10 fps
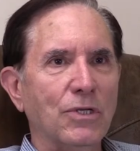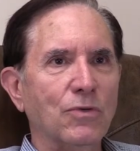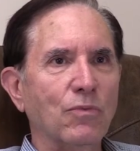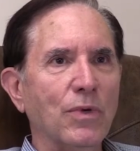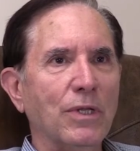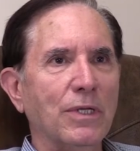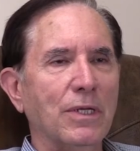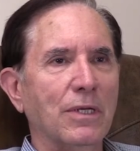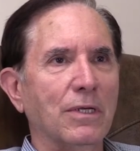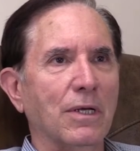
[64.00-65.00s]
is
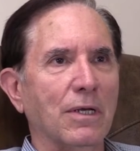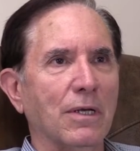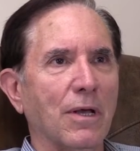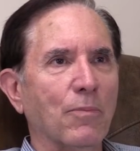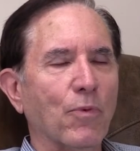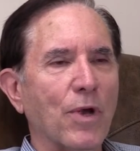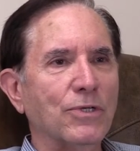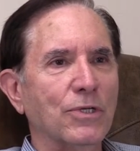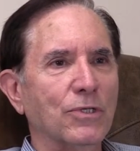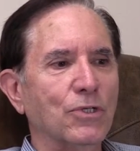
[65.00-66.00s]
really uh, a
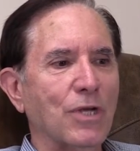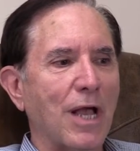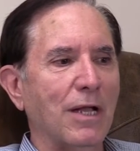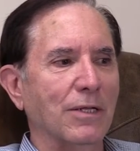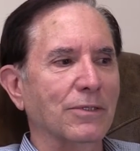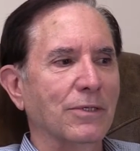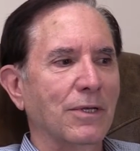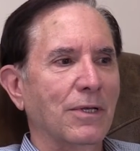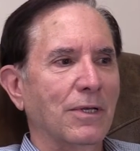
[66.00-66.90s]
precious child